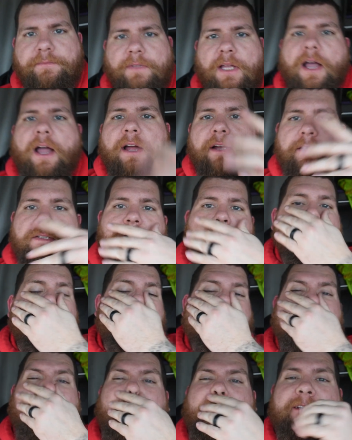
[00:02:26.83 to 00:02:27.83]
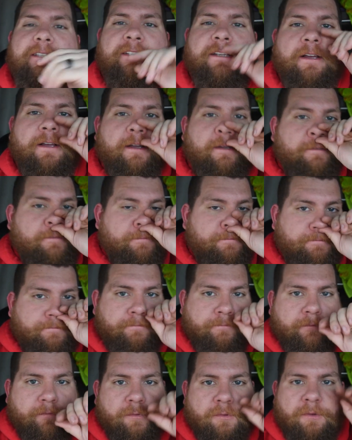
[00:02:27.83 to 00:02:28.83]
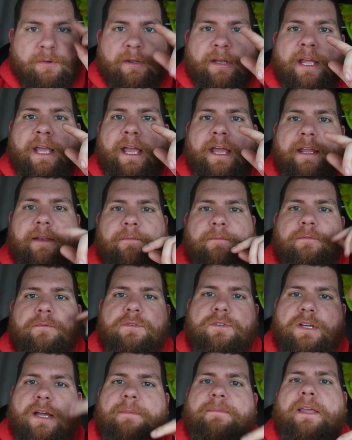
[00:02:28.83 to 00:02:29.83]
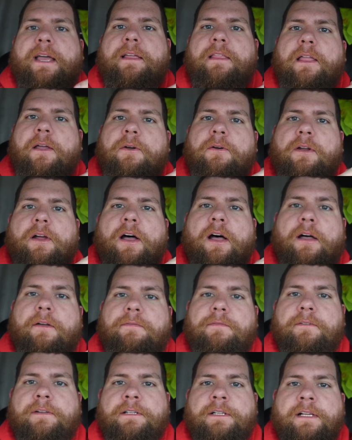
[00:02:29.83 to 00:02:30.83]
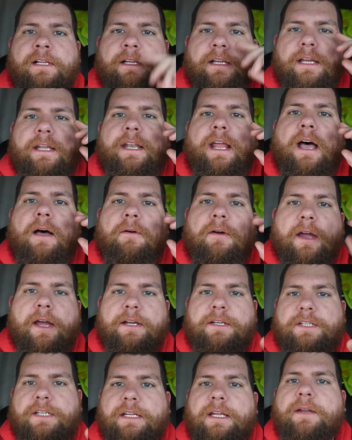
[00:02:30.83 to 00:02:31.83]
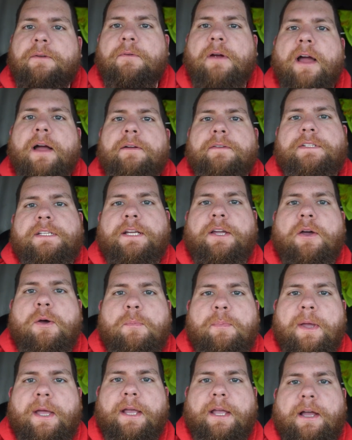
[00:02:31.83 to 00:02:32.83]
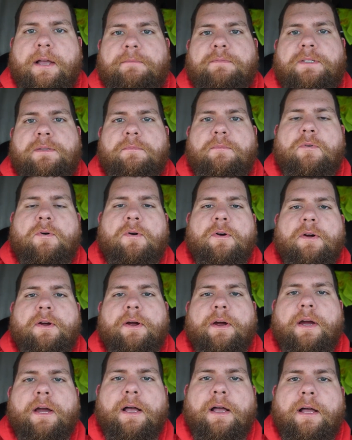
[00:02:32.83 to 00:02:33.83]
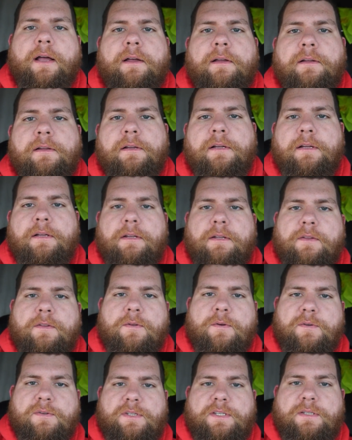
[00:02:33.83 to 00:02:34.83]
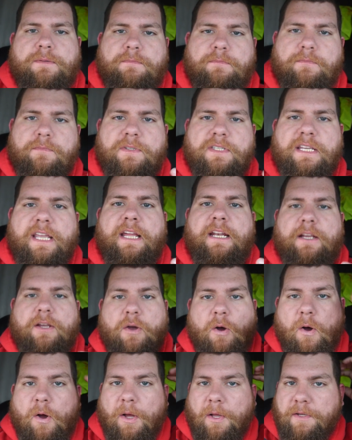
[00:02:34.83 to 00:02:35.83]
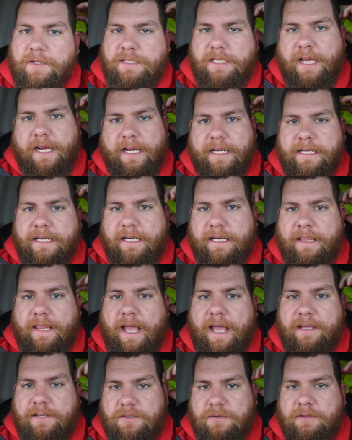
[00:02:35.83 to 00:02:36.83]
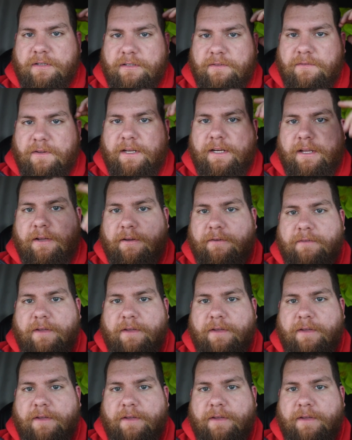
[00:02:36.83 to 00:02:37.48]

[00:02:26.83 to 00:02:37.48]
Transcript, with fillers: Alright, so as y'all saw, we went ahead and dropped that load off. Now we're actually en route to go pick up some more uh, those skidded coils like I did in last week's video.